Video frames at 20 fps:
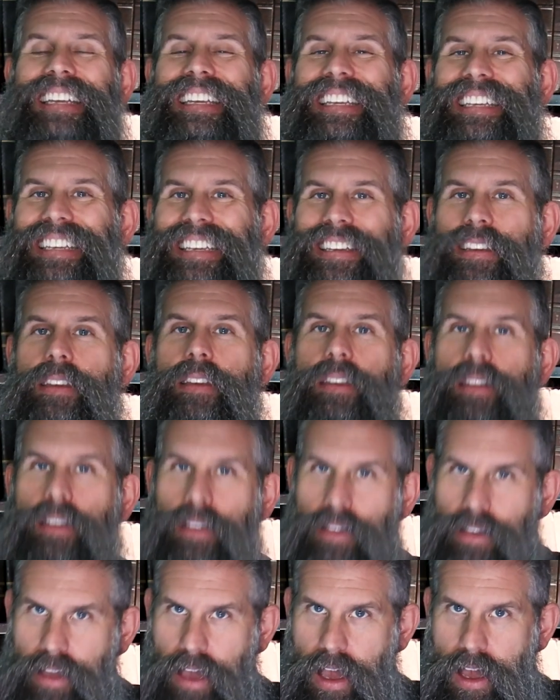he
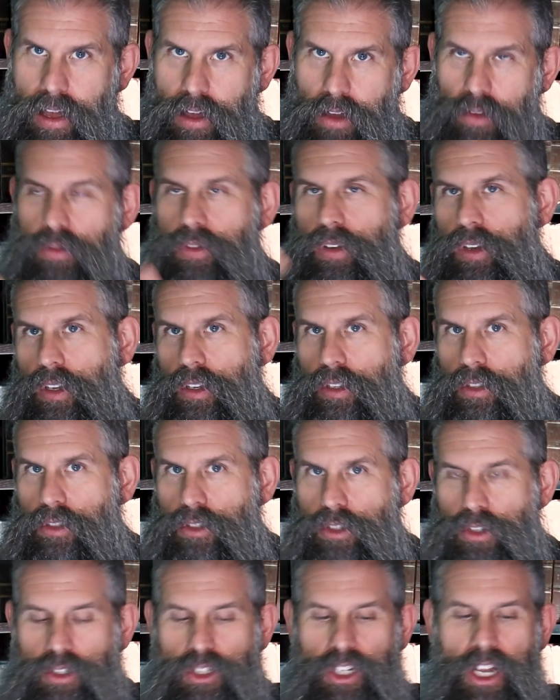gave
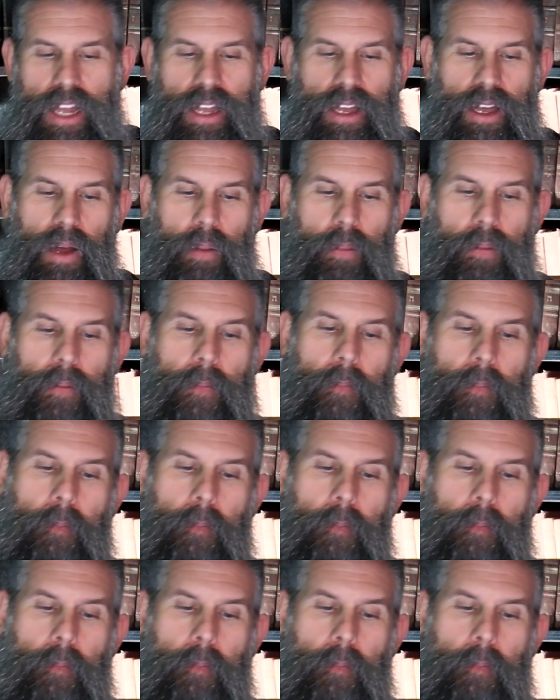to Jacob.